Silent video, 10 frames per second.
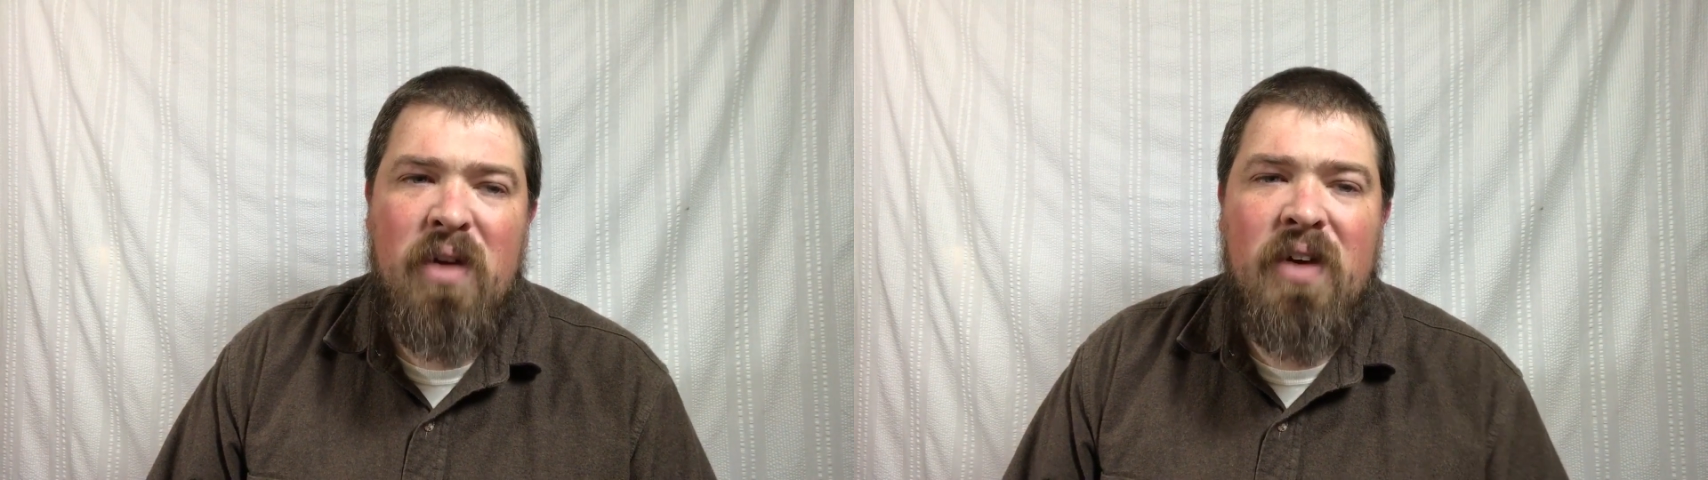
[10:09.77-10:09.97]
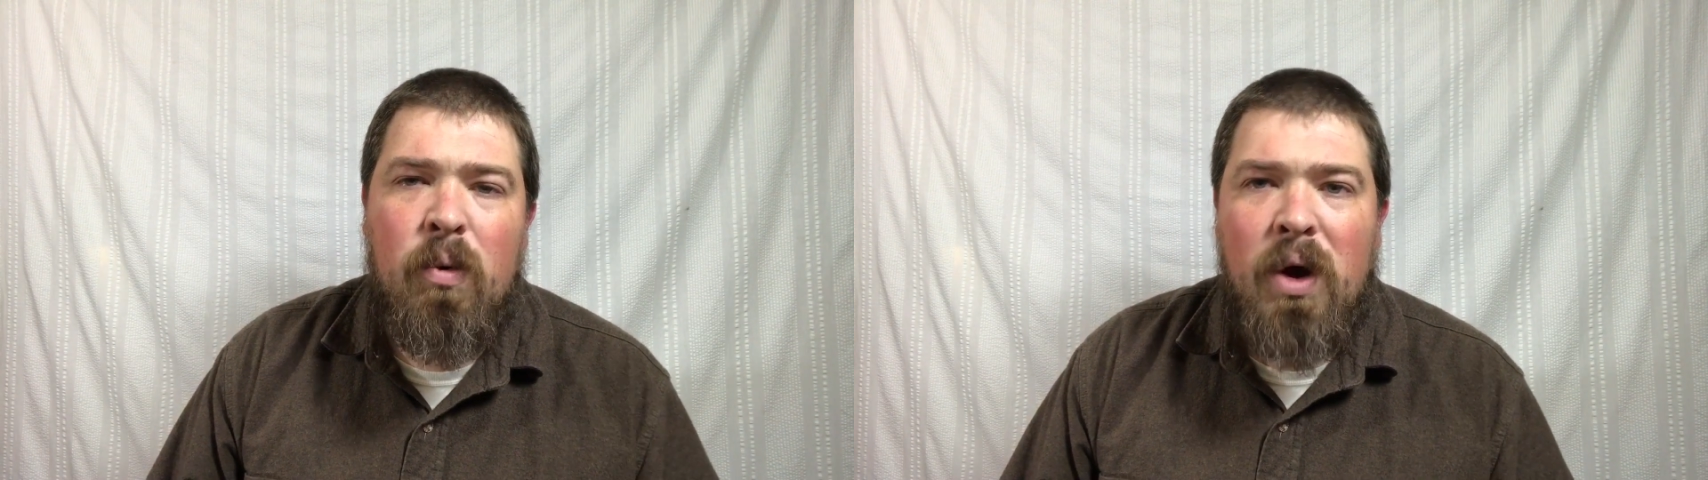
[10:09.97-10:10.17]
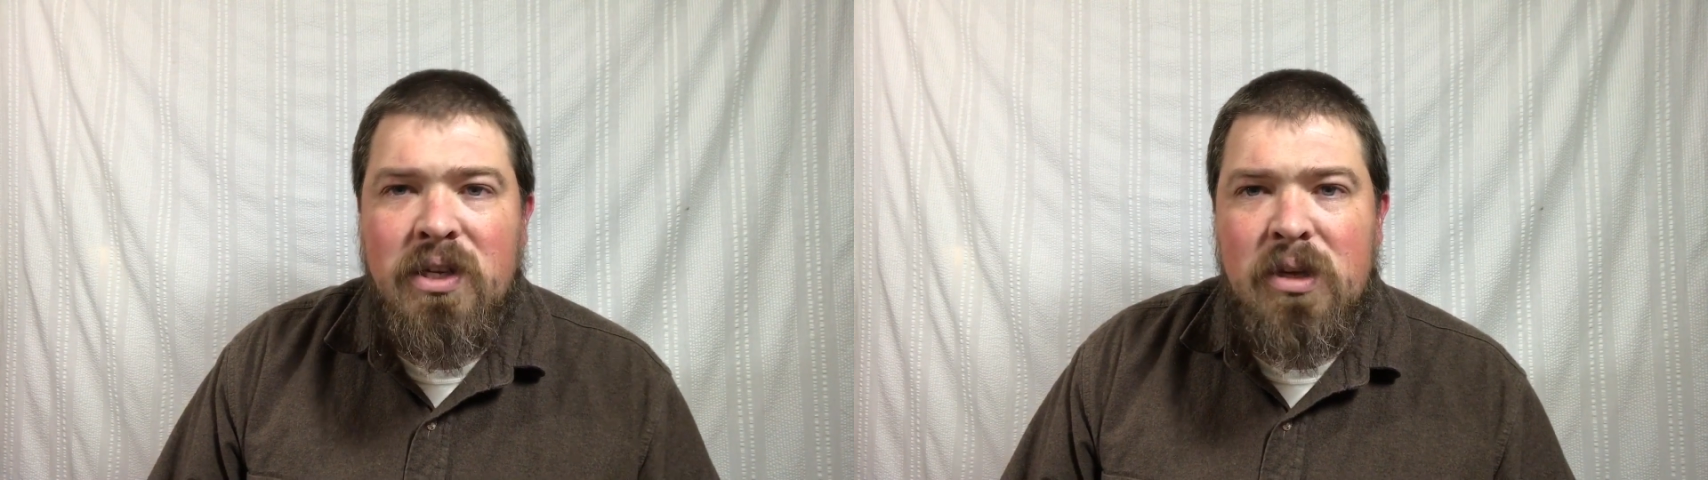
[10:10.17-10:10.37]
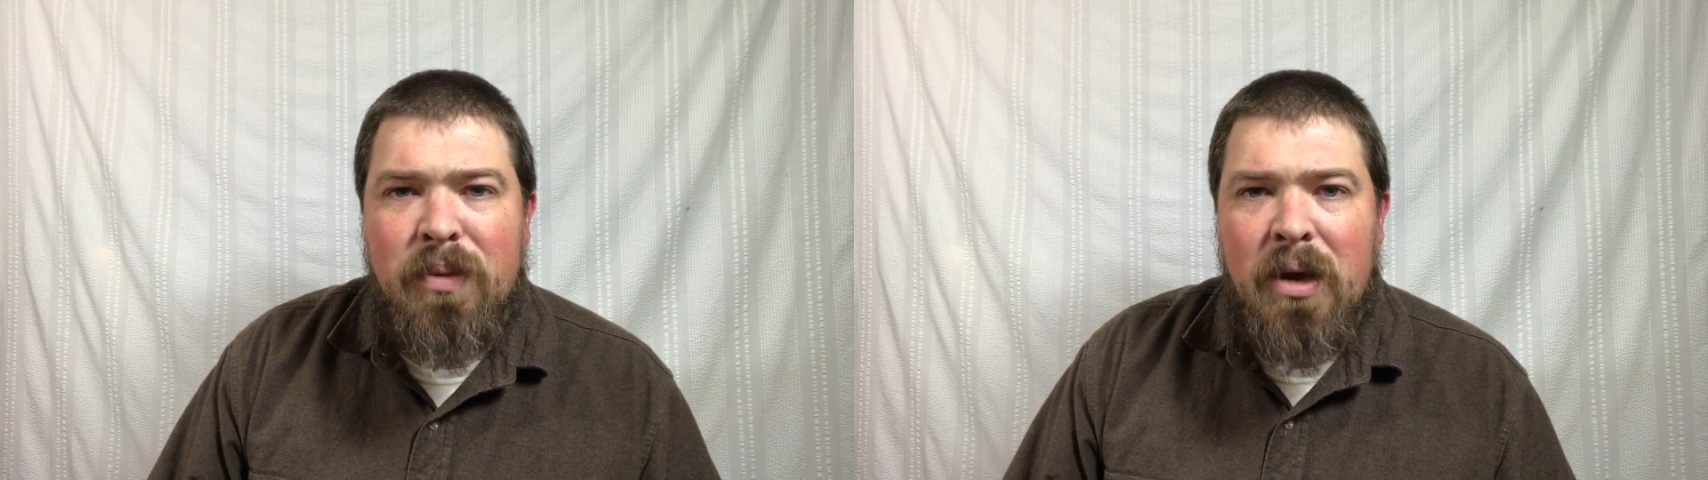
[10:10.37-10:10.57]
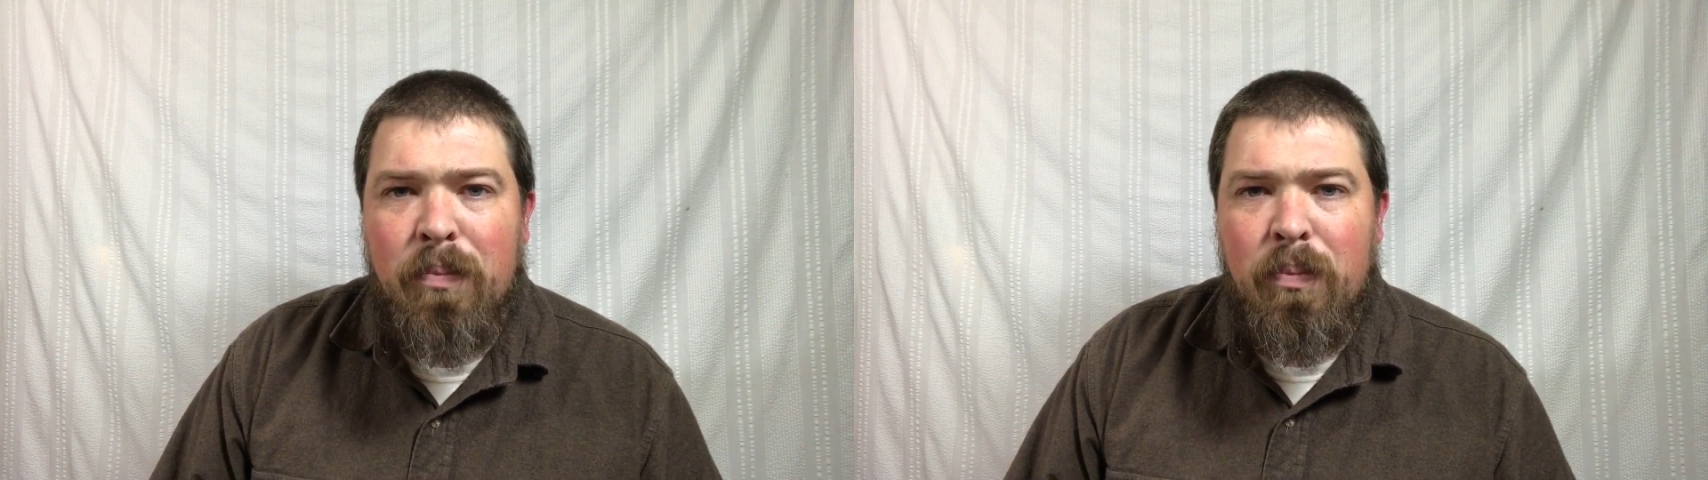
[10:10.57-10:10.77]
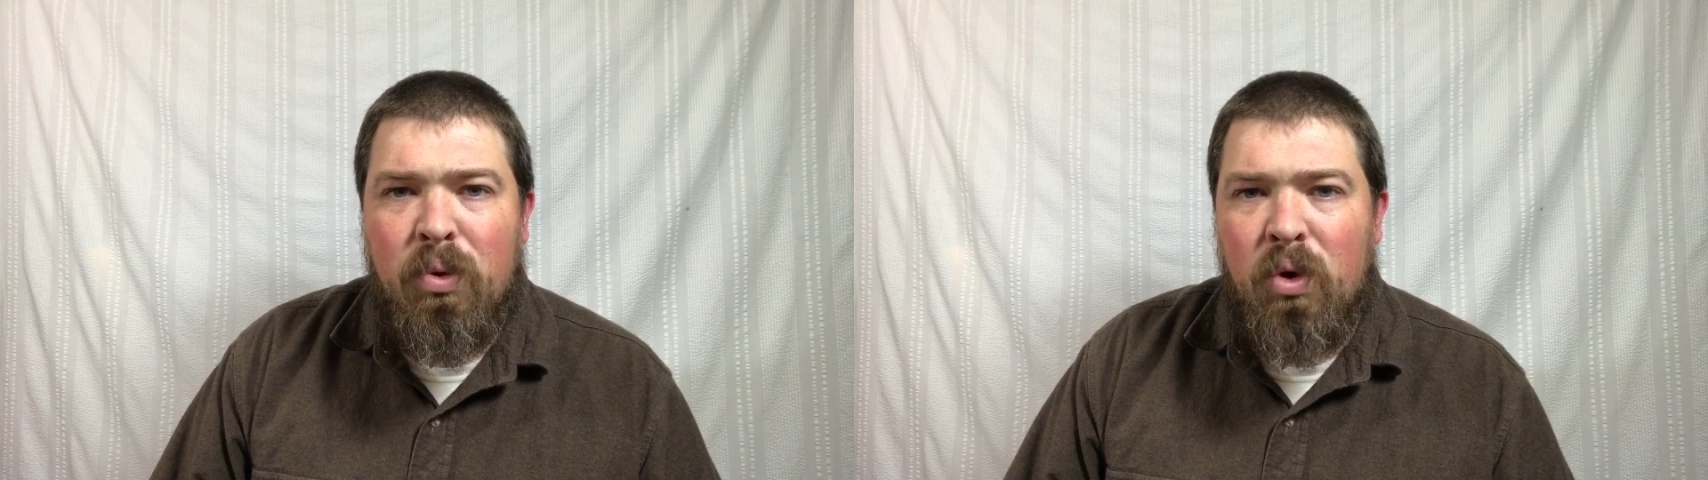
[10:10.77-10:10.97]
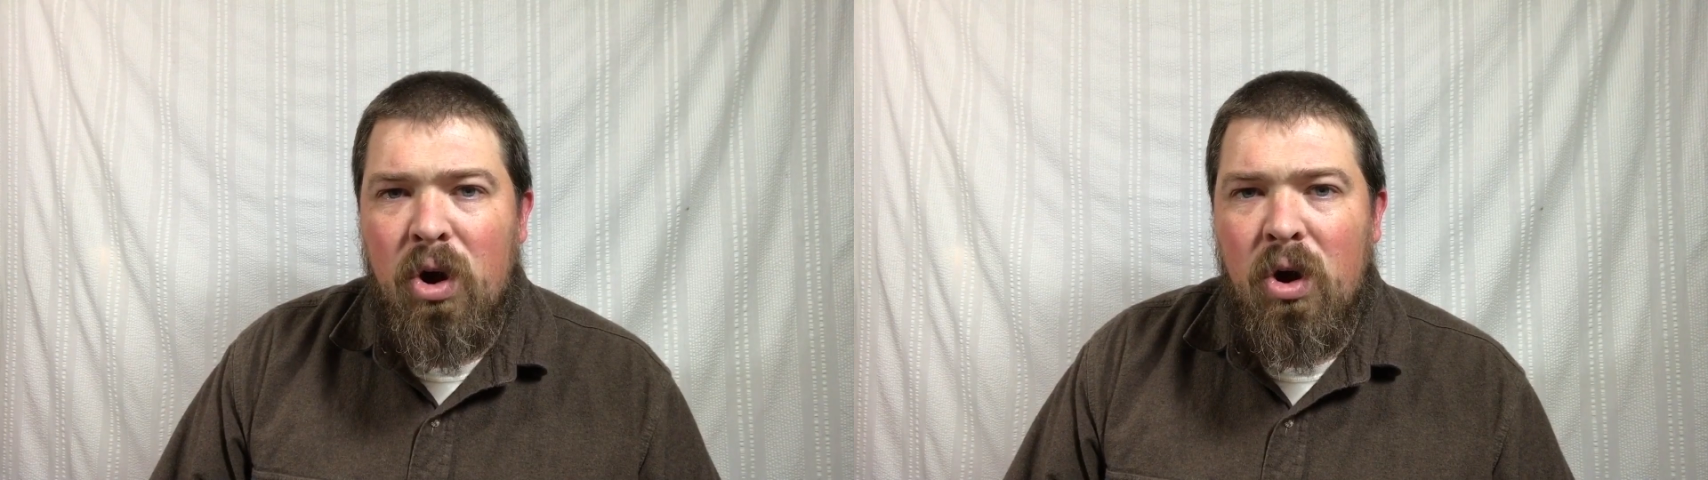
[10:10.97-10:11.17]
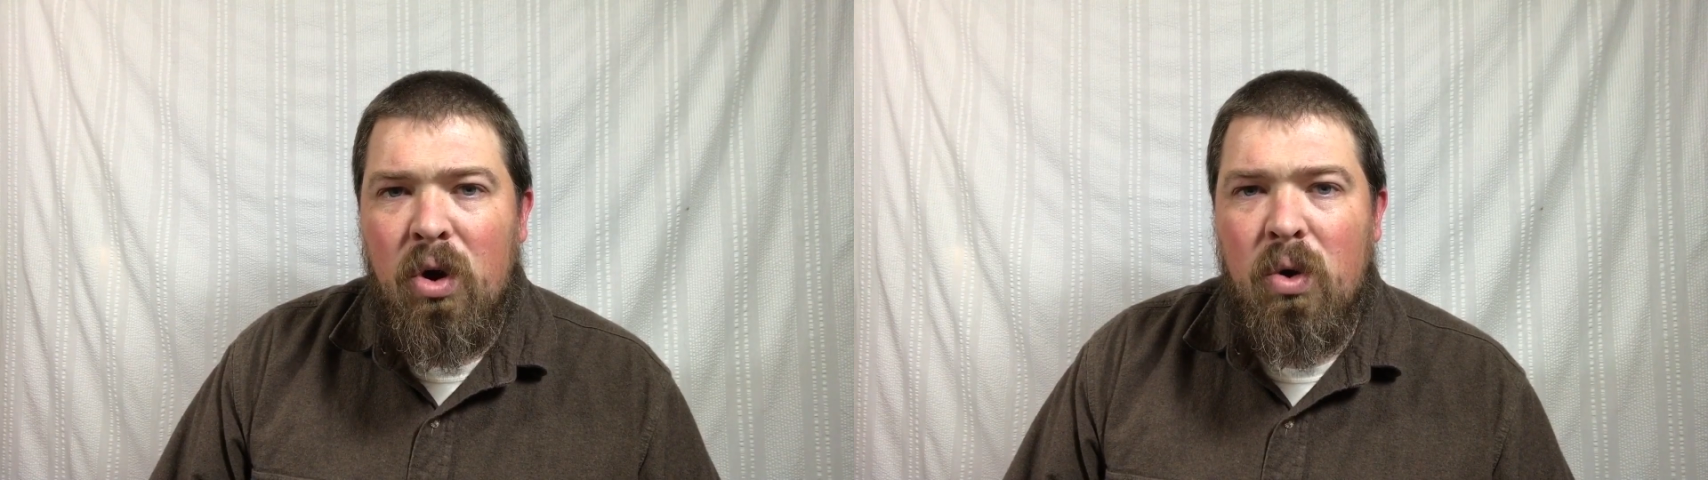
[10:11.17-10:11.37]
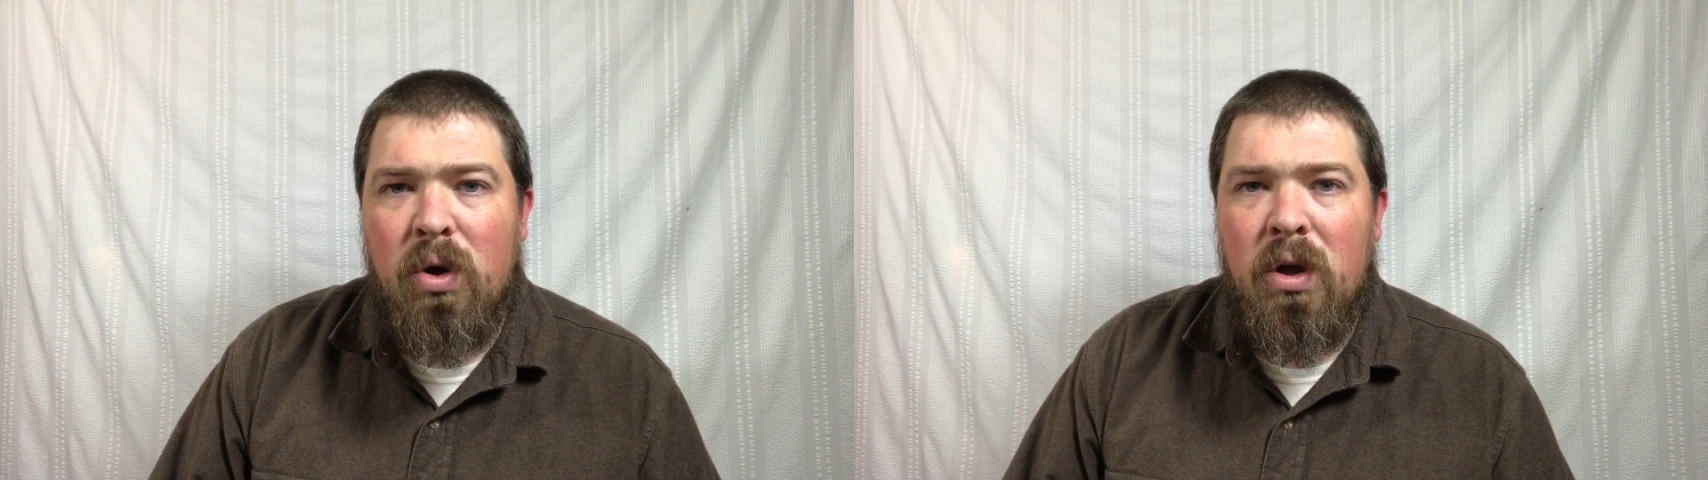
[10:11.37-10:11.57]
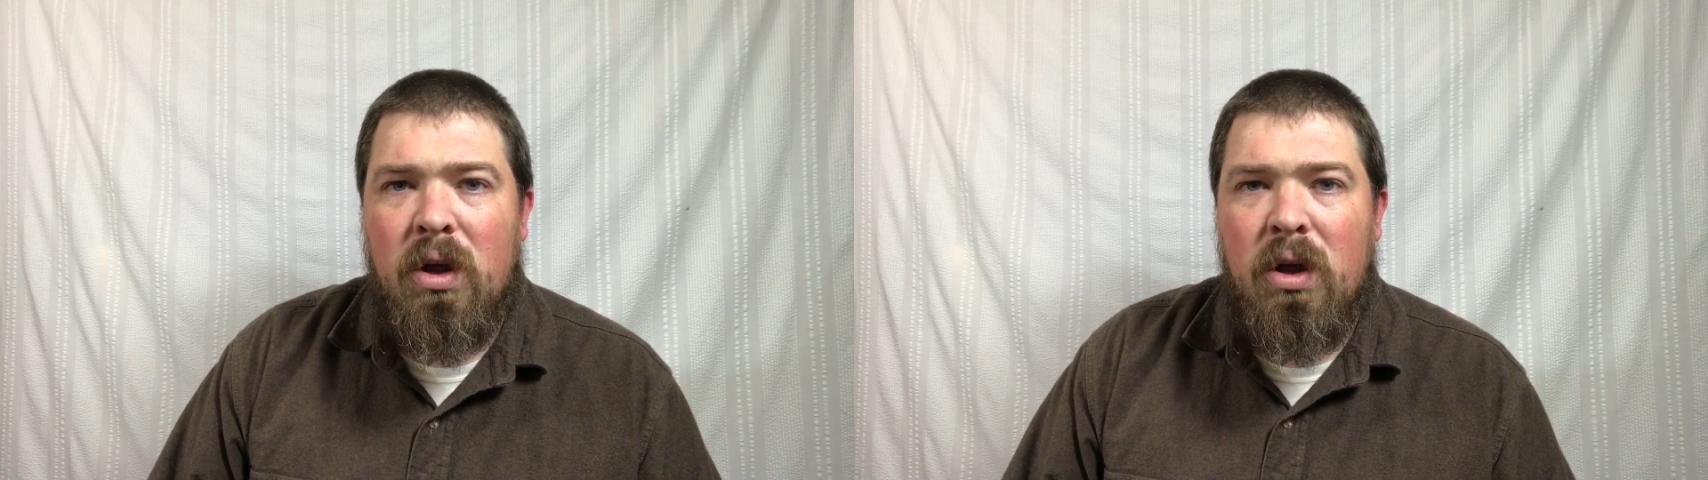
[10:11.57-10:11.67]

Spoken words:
If I was to be a pro,